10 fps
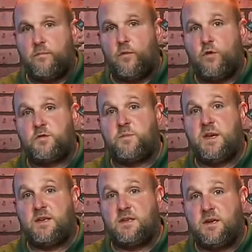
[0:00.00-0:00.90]
Most
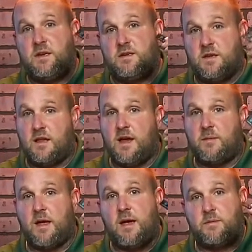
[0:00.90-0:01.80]
PCs and
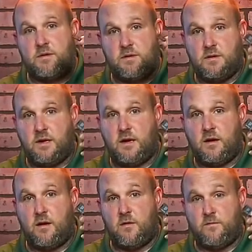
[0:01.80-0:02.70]
laptops
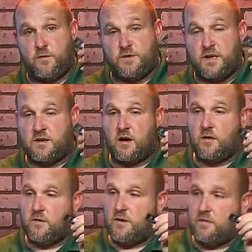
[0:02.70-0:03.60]
need a card, full-size
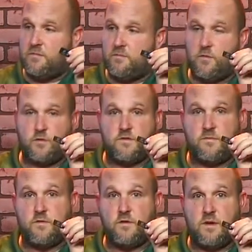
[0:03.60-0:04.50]
card reader. Most
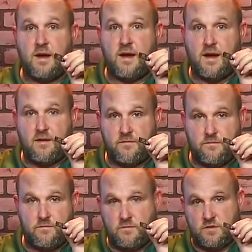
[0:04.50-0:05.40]
of them do not
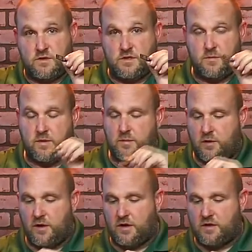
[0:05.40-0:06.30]
have, just simply
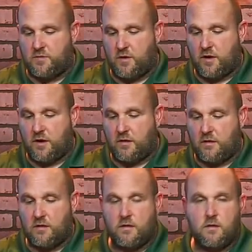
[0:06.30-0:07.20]
plug in the small
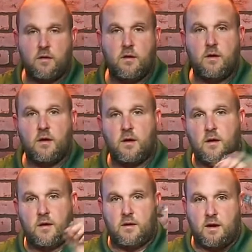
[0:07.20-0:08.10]
card.
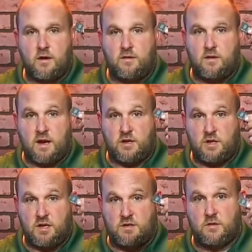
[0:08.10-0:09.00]
Now you can
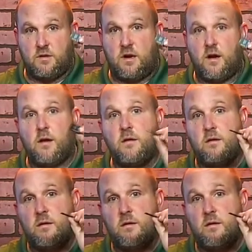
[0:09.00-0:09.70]
actually insert the card.